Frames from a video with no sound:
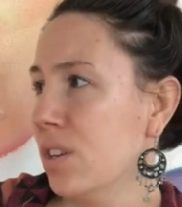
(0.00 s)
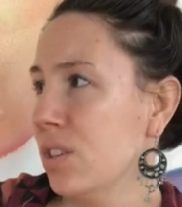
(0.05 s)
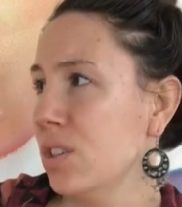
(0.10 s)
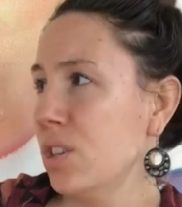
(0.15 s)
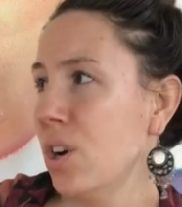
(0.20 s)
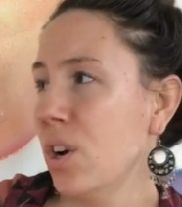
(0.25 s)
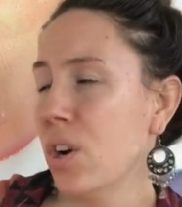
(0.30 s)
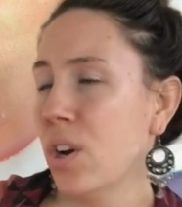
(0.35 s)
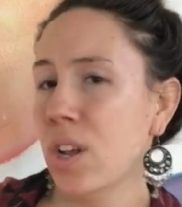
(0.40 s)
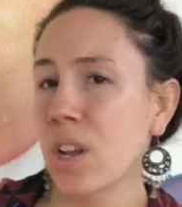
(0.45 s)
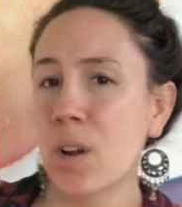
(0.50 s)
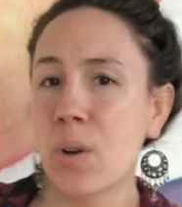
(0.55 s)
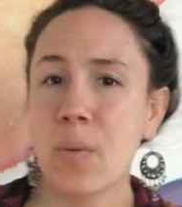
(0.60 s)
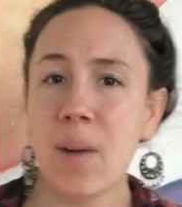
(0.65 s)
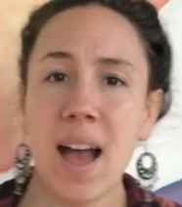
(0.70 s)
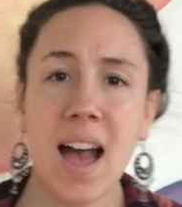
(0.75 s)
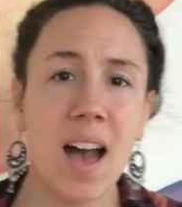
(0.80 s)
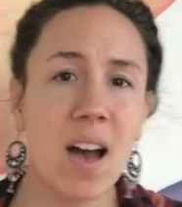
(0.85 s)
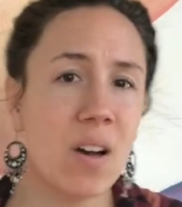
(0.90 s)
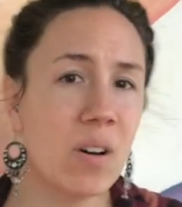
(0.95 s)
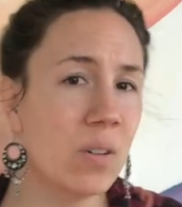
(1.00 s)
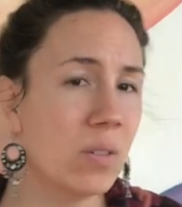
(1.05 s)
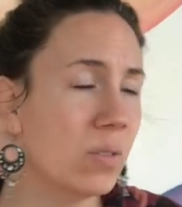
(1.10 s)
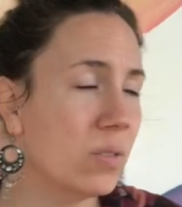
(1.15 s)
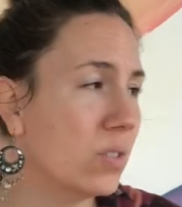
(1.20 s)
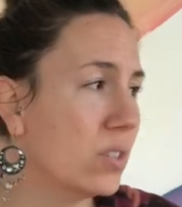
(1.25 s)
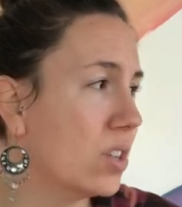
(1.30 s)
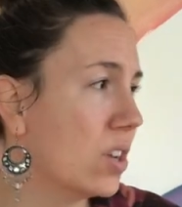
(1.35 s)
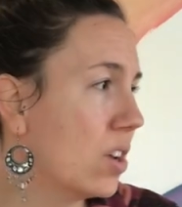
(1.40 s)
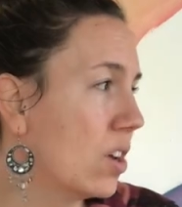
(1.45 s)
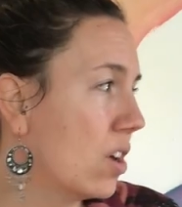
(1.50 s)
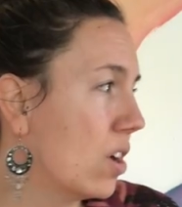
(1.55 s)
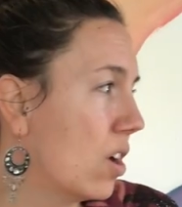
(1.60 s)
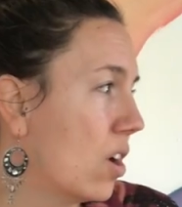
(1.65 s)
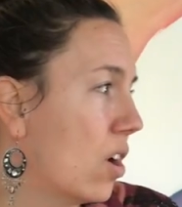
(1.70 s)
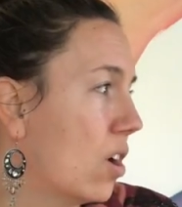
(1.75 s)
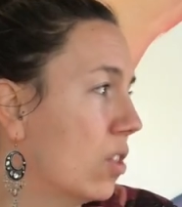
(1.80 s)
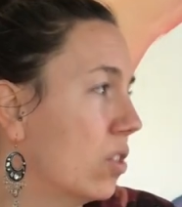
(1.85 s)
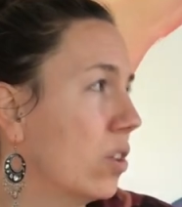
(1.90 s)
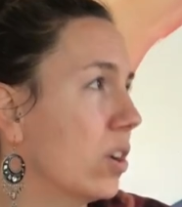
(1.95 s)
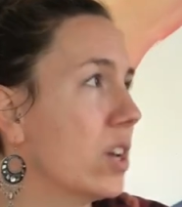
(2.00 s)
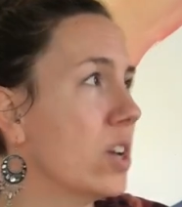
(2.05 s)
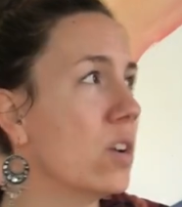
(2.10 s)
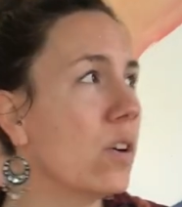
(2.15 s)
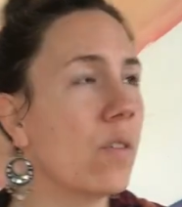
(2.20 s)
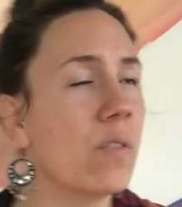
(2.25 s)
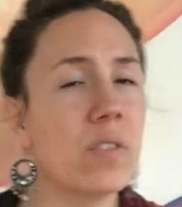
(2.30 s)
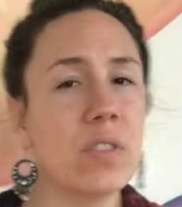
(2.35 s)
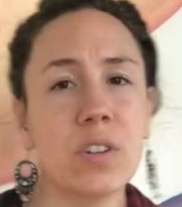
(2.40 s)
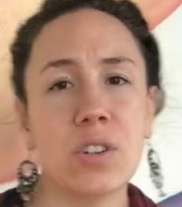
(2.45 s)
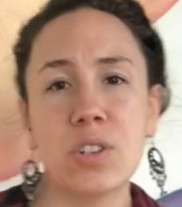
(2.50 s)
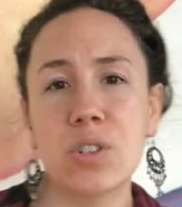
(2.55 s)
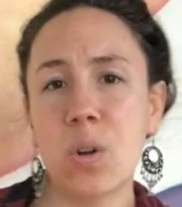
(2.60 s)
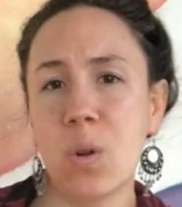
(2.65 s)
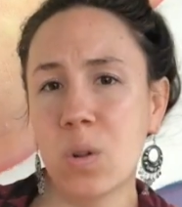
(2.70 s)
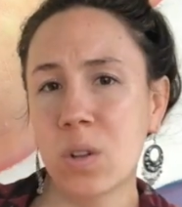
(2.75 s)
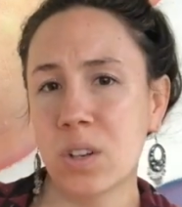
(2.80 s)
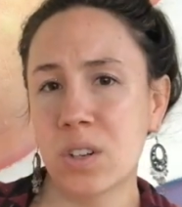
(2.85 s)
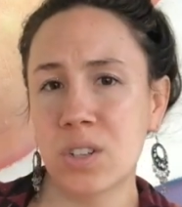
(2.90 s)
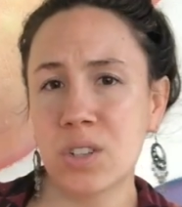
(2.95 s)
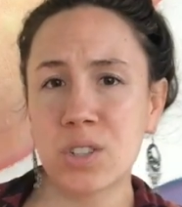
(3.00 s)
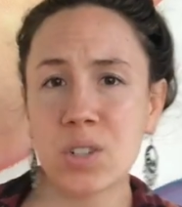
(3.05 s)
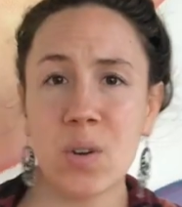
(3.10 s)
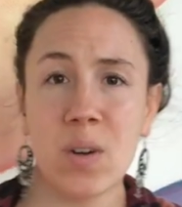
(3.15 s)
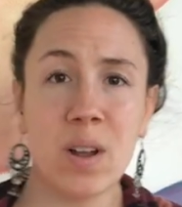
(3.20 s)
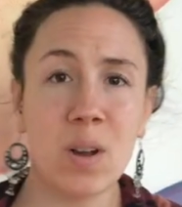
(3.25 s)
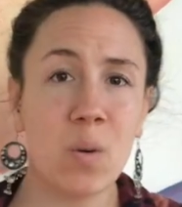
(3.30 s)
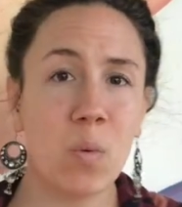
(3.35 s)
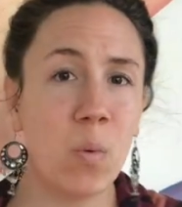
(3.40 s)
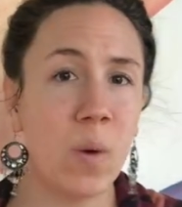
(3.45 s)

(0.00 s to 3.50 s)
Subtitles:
turning around, looking over their shoulders, going,